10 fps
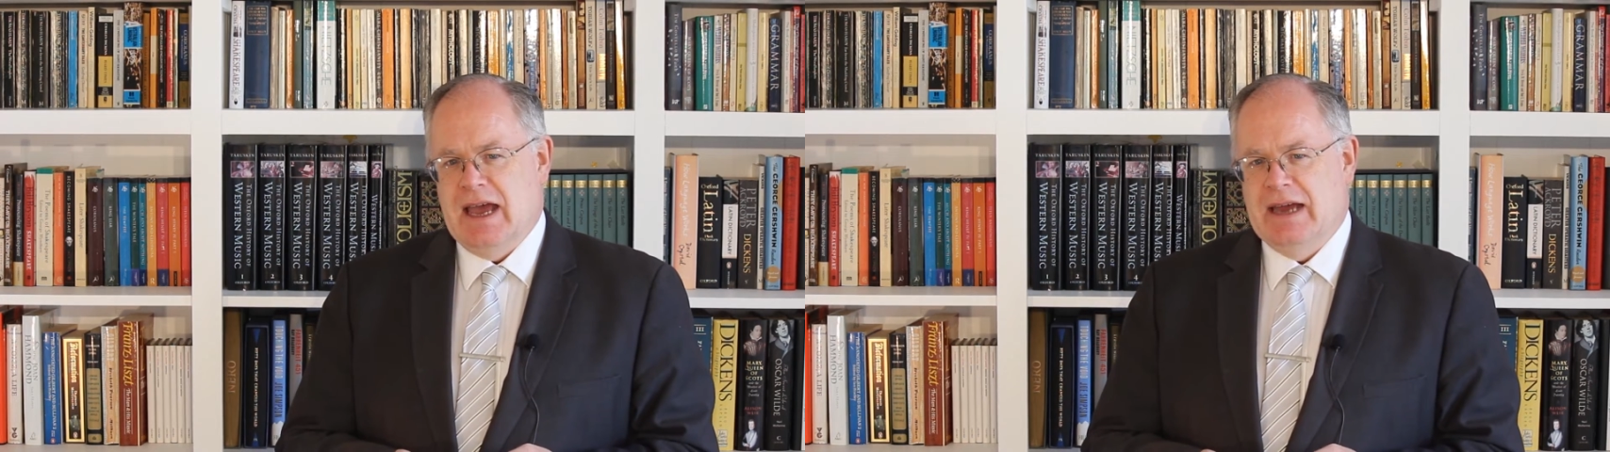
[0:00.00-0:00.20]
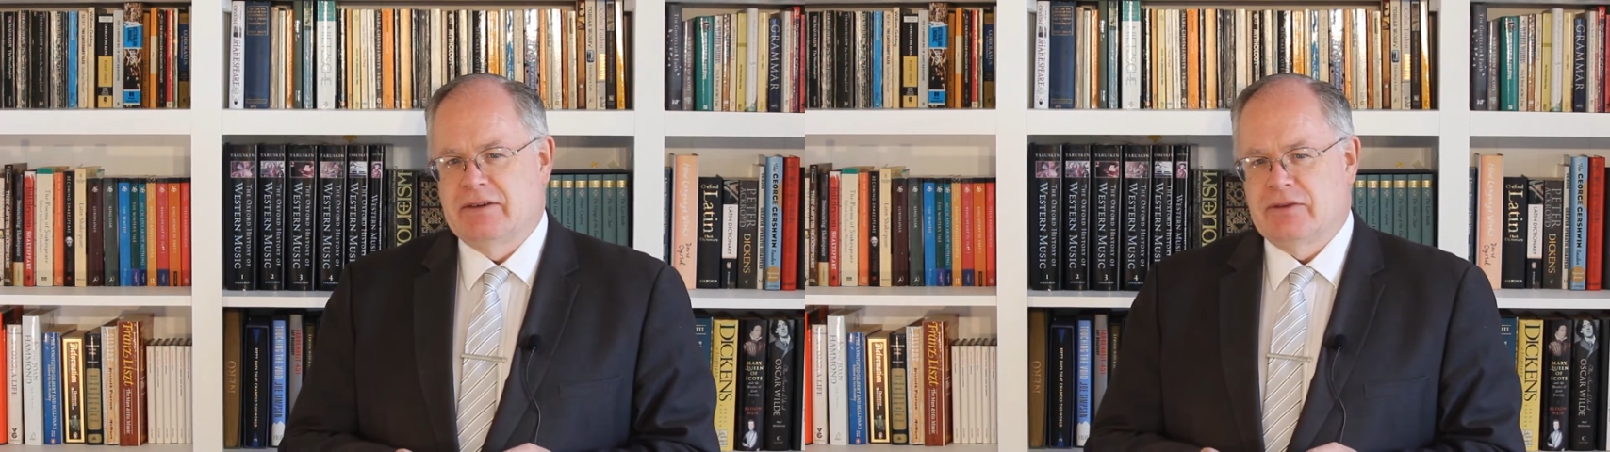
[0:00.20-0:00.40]

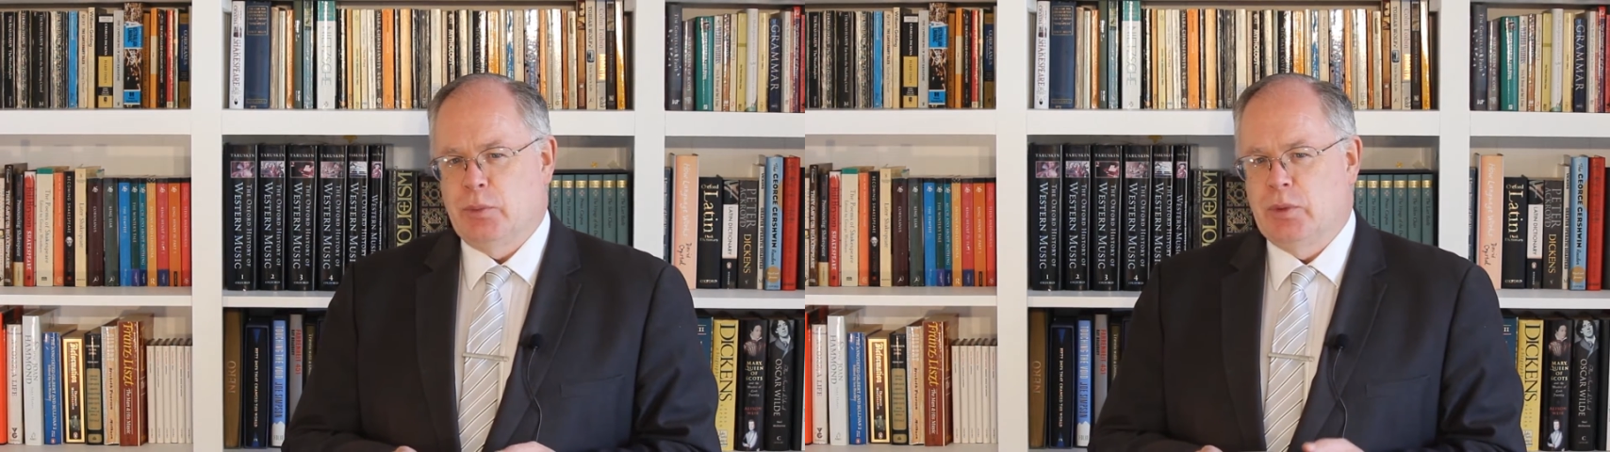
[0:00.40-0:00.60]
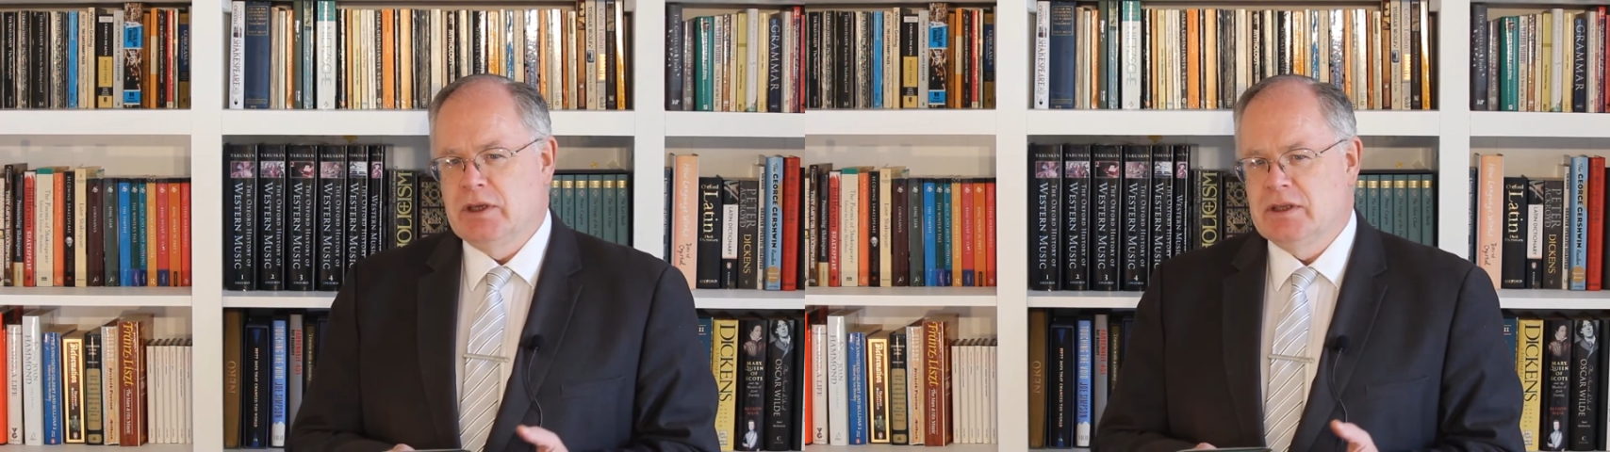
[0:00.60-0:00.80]
and
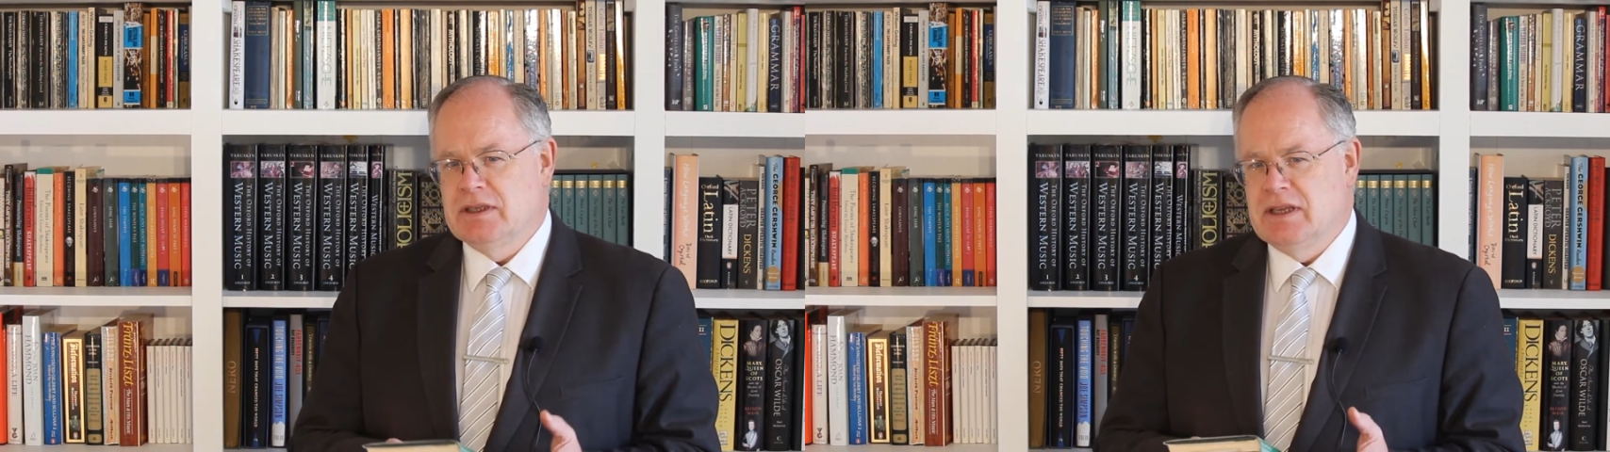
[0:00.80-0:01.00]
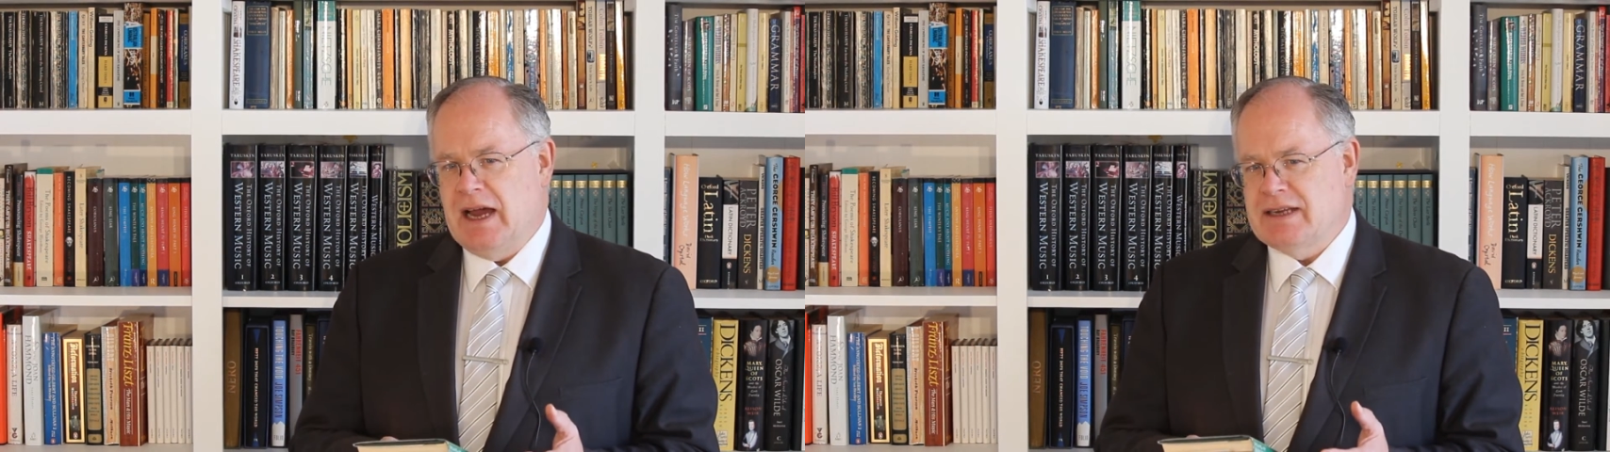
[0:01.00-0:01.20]
the
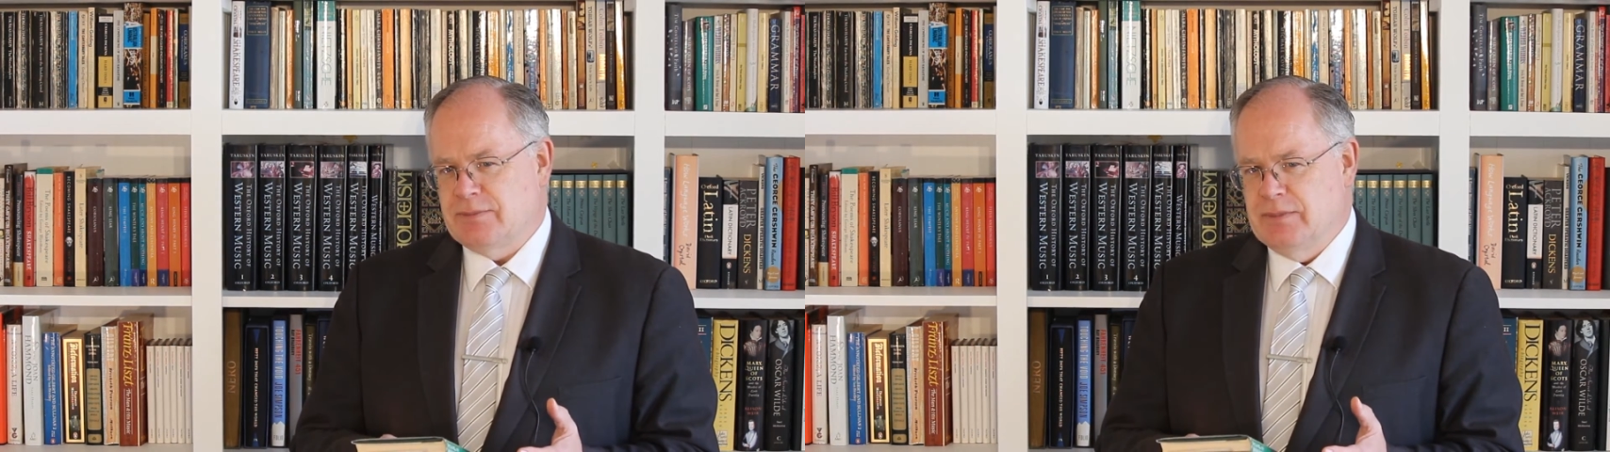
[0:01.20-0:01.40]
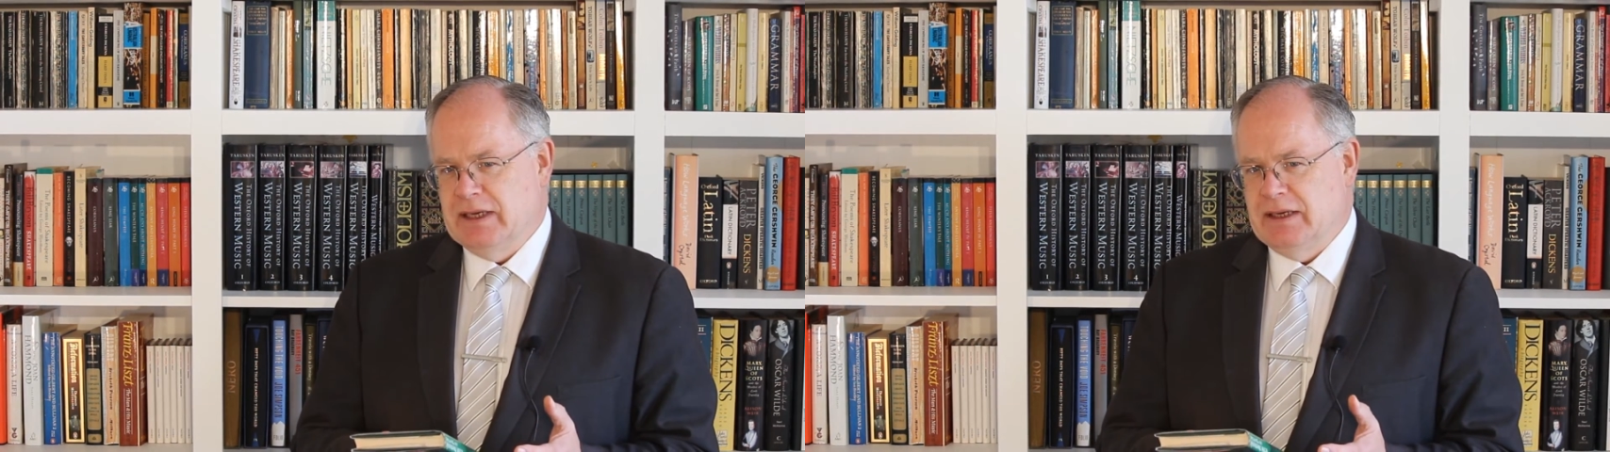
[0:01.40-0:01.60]
word
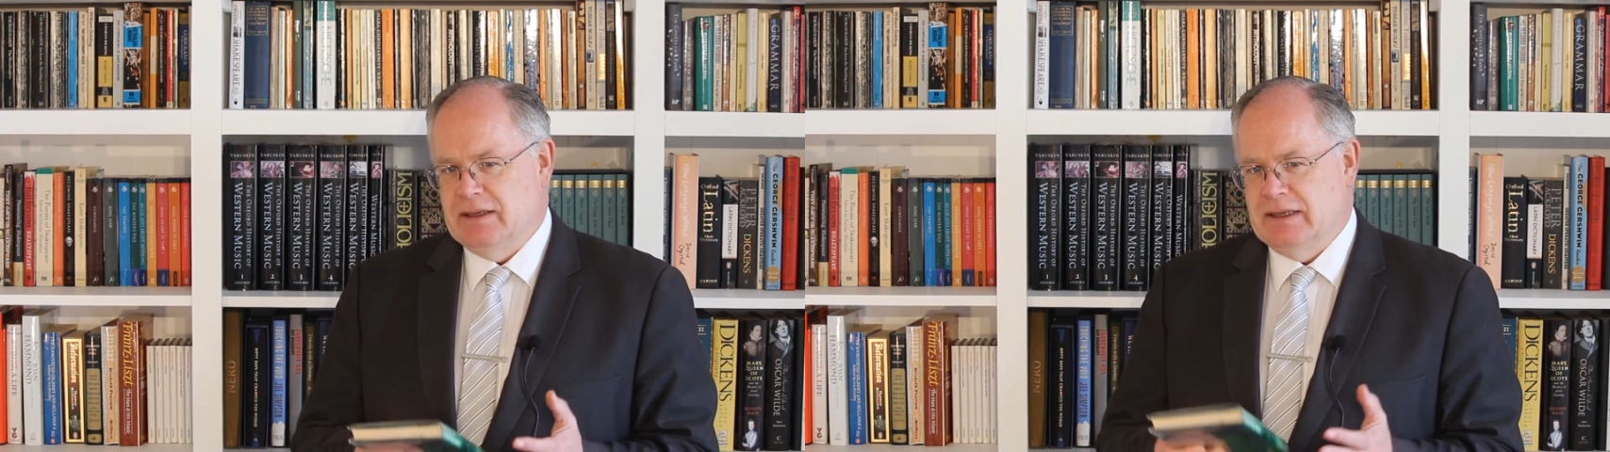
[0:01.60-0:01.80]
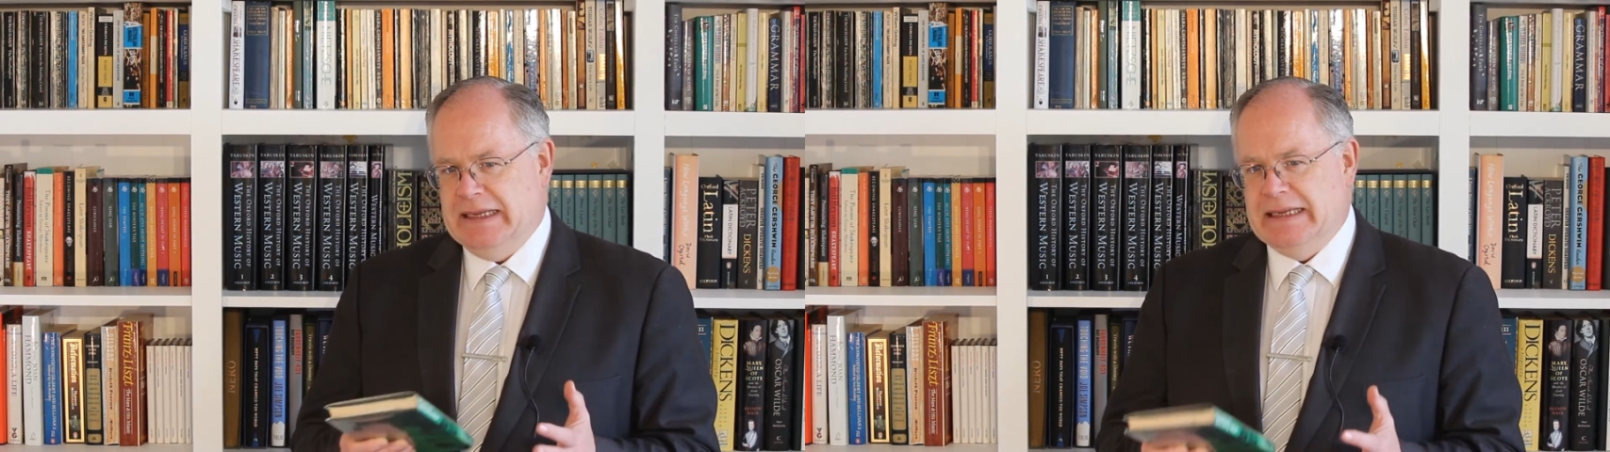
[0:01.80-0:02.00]
nightmare